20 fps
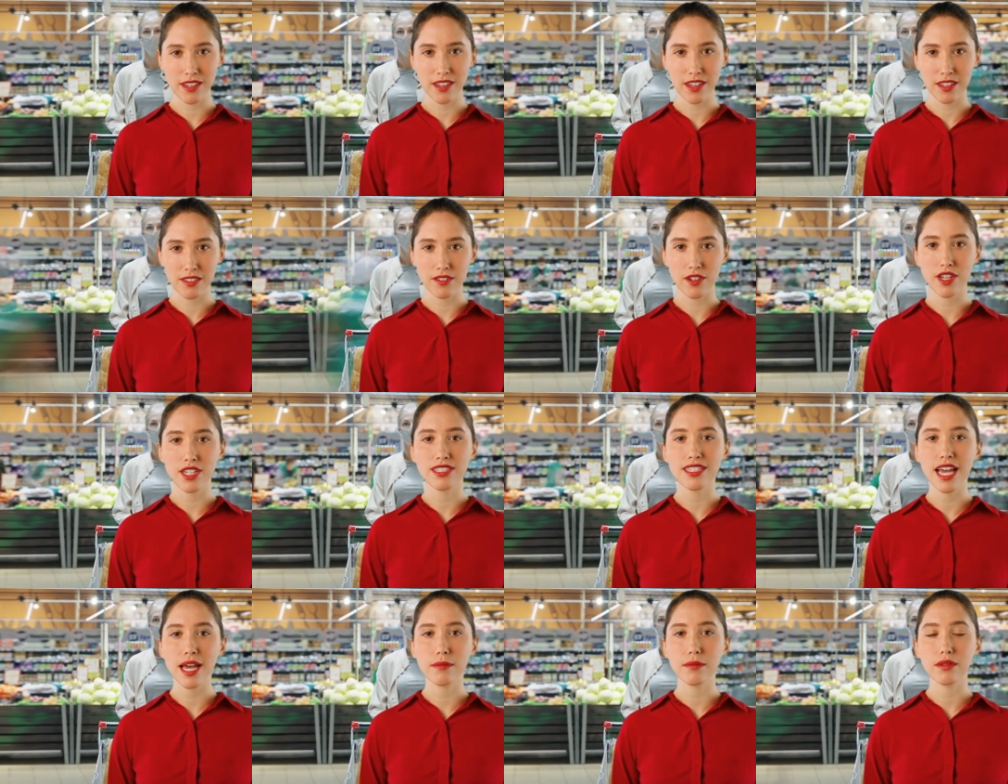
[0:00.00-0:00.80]
For
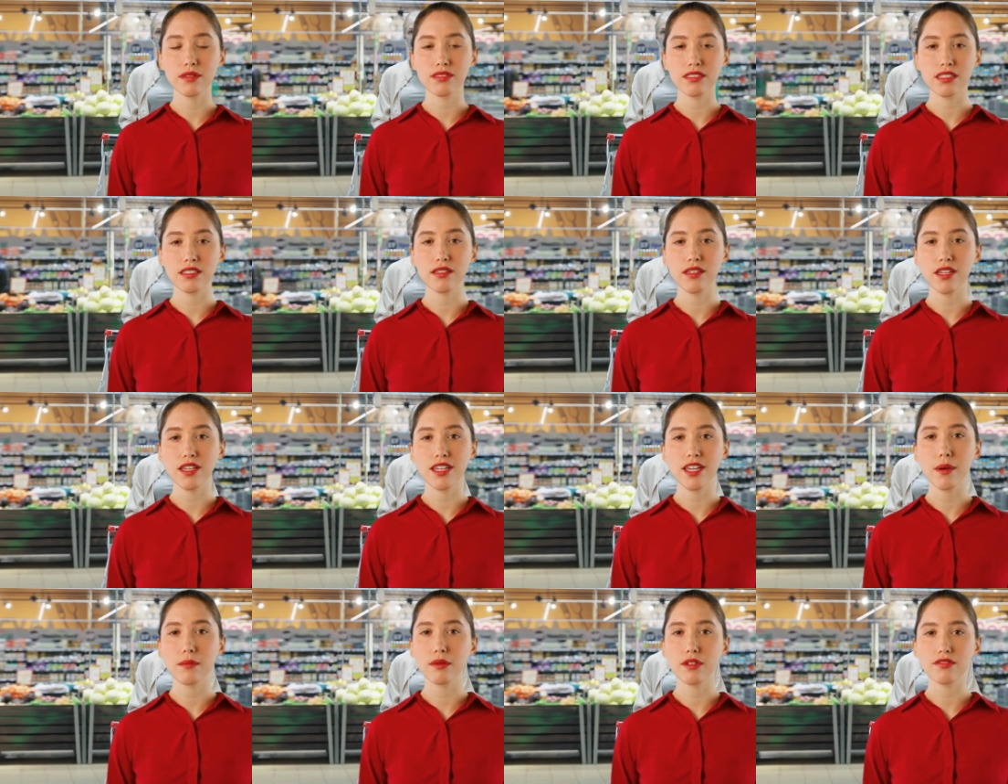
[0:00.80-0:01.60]
example,
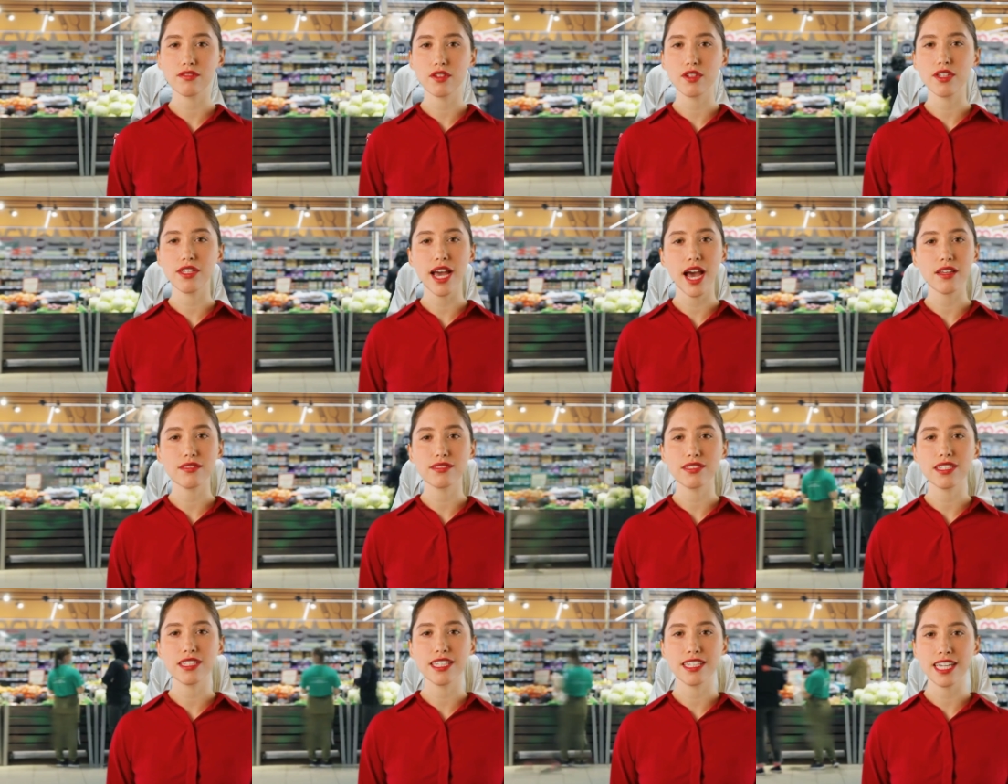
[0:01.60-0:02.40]
Number
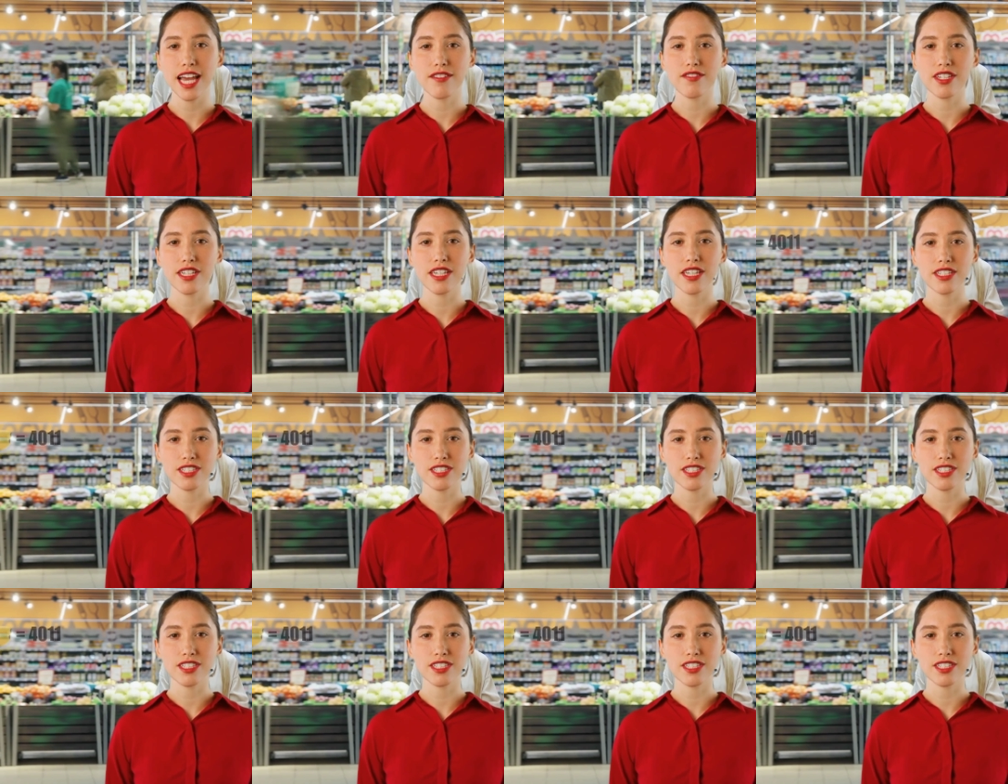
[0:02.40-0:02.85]
4011